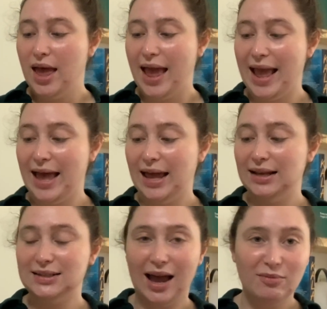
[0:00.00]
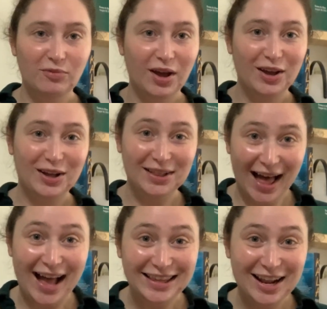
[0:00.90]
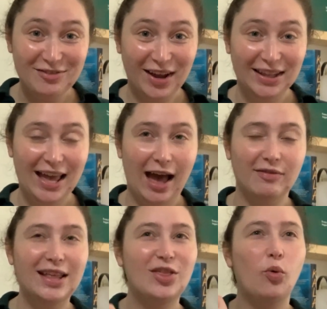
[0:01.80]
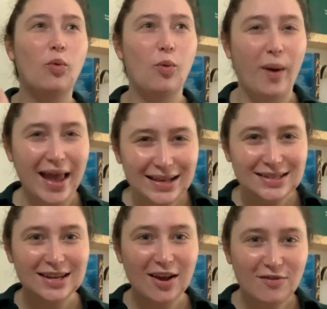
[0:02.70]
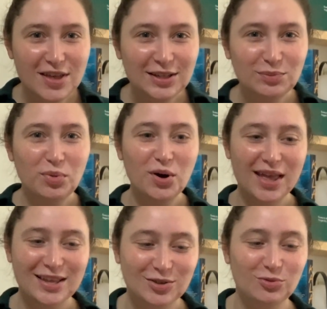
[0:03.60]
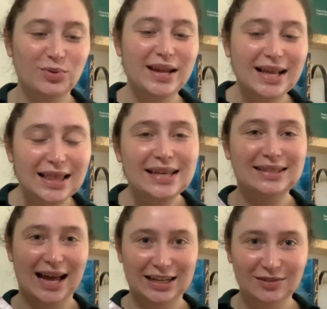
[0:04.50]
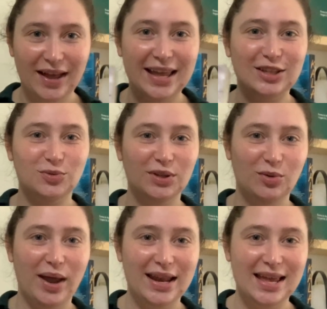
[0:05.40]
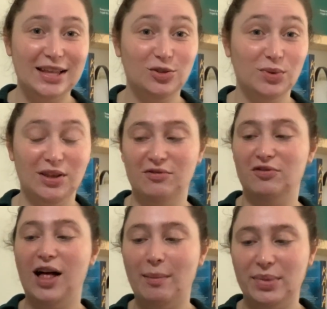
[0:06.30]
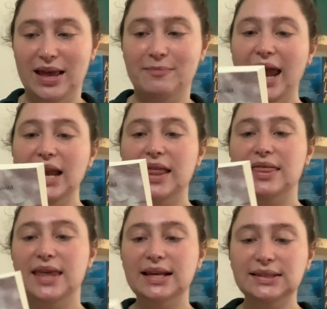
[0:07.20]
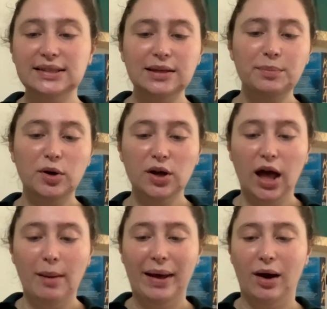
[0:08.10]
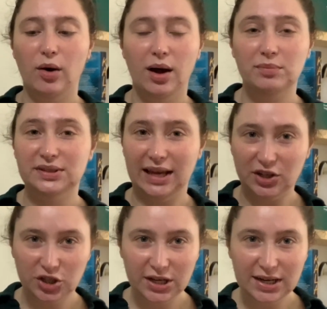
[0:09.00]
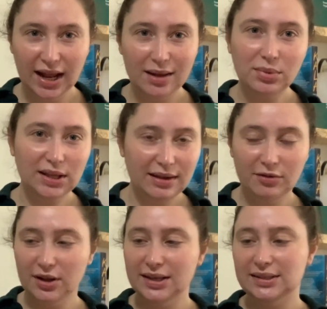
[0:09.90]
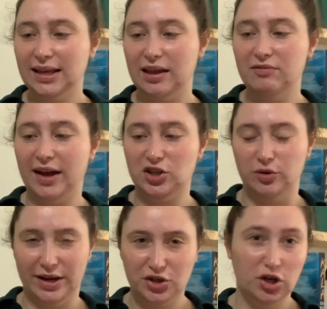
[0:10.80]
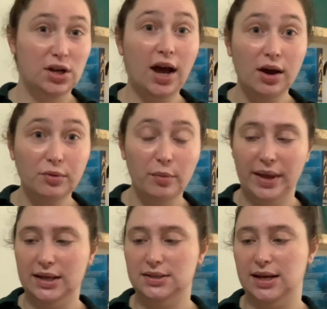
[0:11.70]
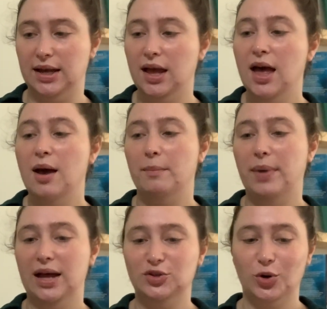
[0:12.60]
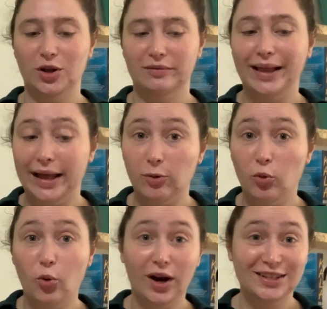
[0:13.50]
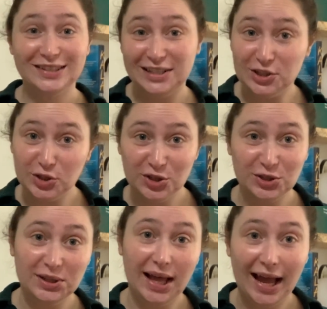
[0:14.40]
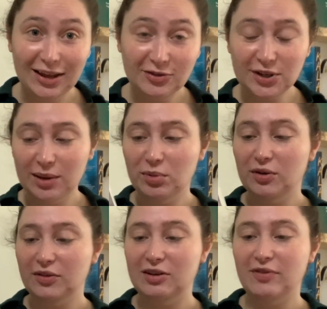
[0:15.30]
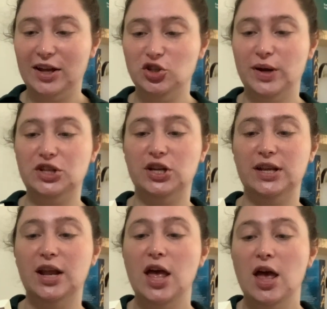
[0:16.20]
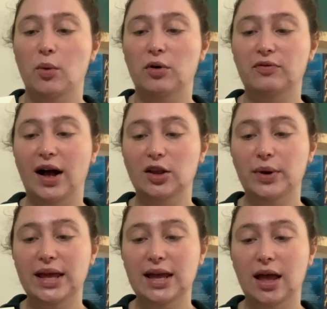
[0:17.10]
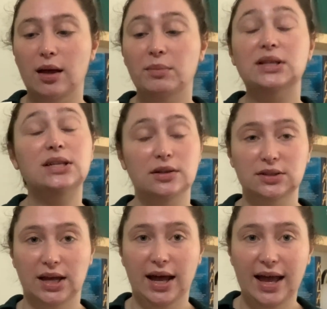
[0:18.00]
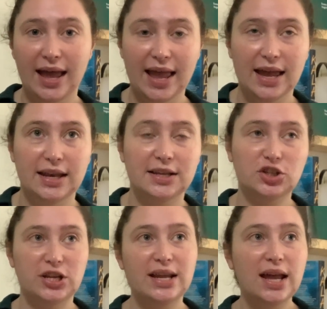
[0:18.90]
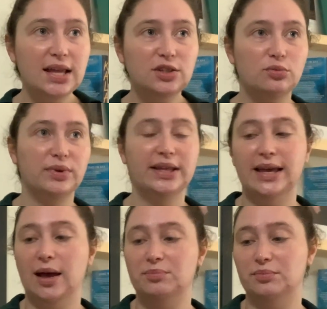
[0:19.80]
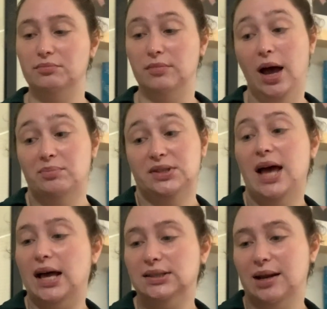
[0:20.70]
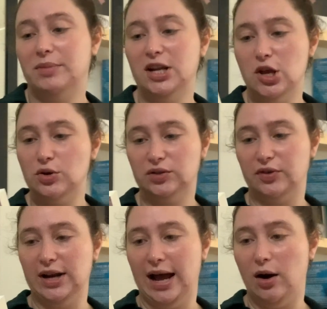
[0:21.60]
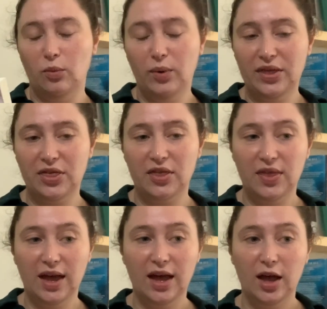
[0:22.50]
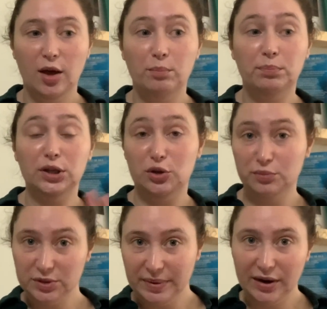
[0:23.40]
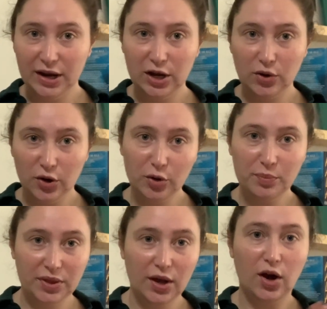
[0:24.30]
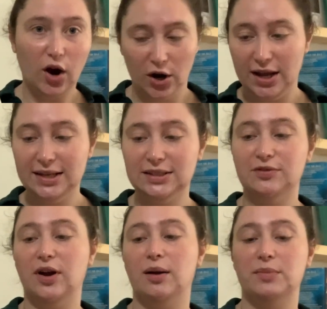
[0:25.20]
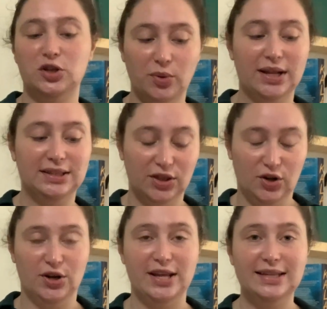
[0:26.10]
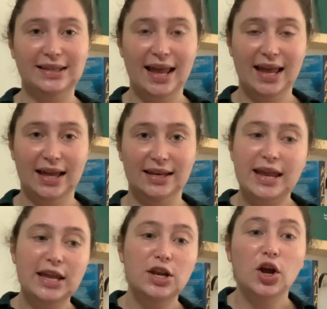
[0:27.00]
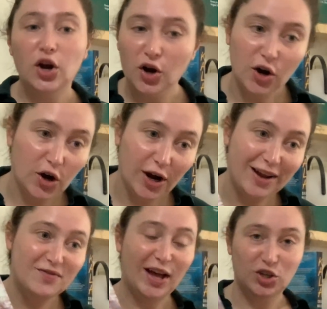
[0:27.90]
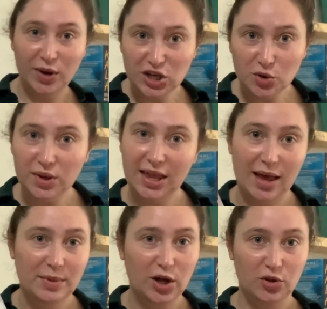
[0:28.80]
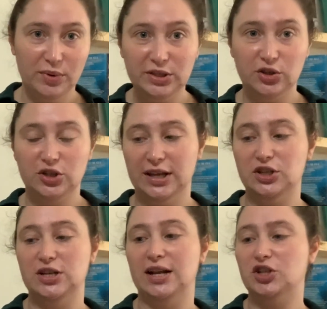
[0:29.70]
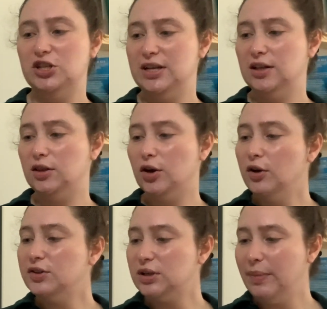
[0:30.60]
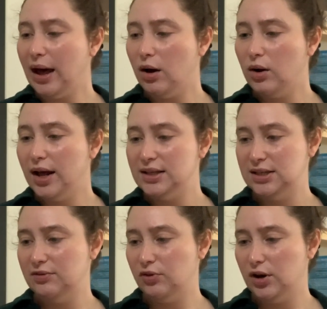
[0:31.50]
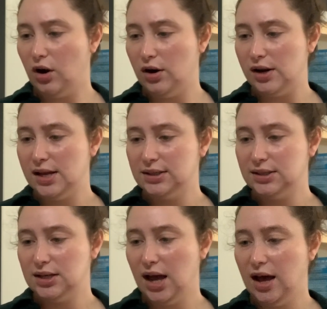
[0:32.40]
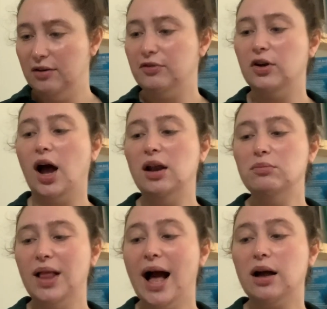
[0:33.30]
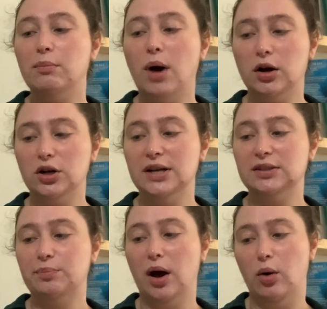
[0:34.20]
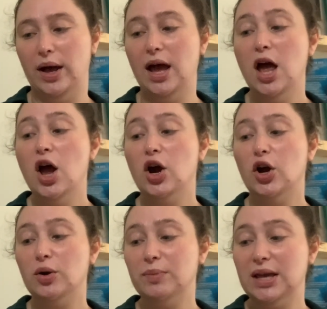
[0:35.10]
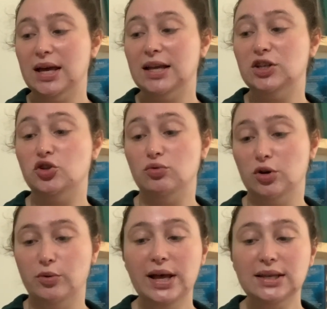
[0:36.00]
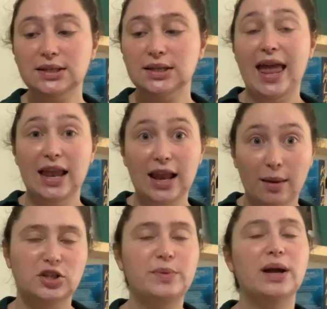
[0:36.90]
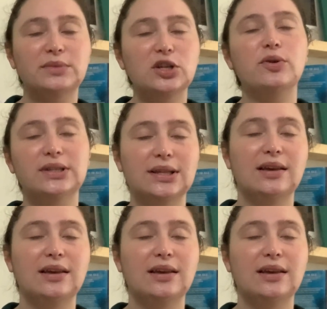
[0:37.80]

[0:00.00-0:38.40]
and I'm glad that I finally have it. The weight of this book is really satisfying. It's really weighty, it's really floppy. And this is a book about obsession, I believe, or at least like infatuation, not romantic, but sort of like want to steal your life type of infatuation. We're following Matilda, and she is really obsessed, I'm going to use for now, with the Bloomsbury group, the artist from the 20s and 30s. And in her infatuation with them and all the research that she does, she learns about a different artist, a forgotten Black modernist poet, Hermia Druitt, and she becomes increasingly